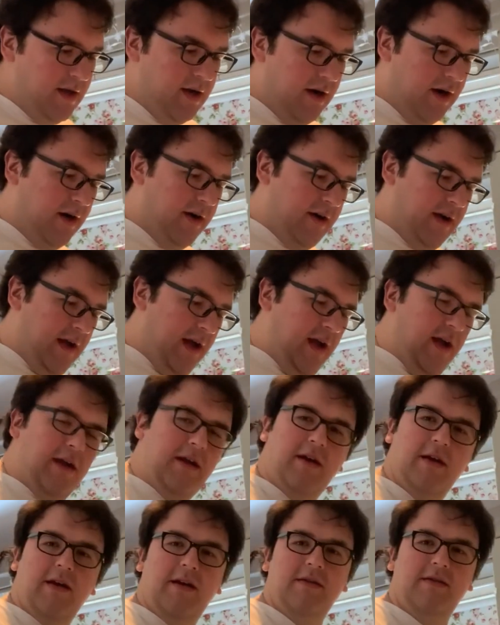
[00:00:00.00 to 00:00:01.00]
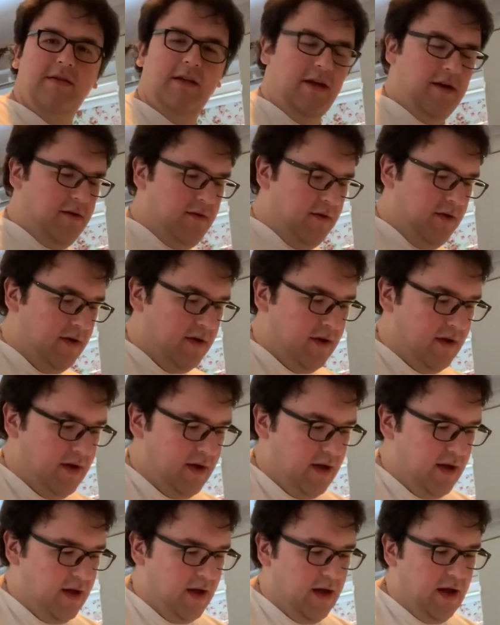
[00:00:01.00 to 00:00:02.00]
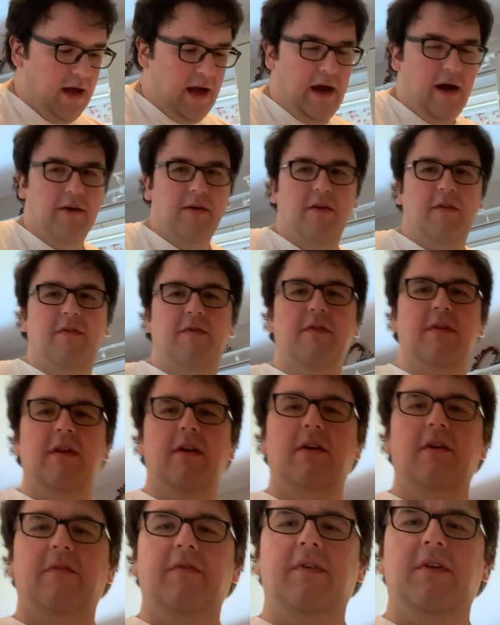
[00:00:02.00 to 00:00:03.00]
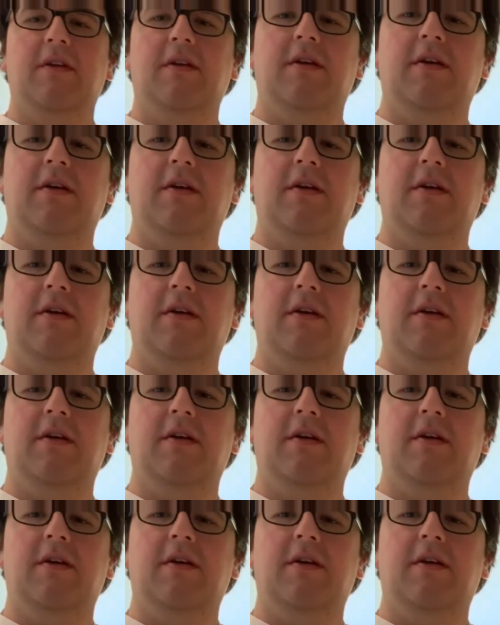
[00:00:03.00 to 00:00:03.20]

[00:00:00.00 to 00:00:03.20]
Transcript: Our cake is now out of the oven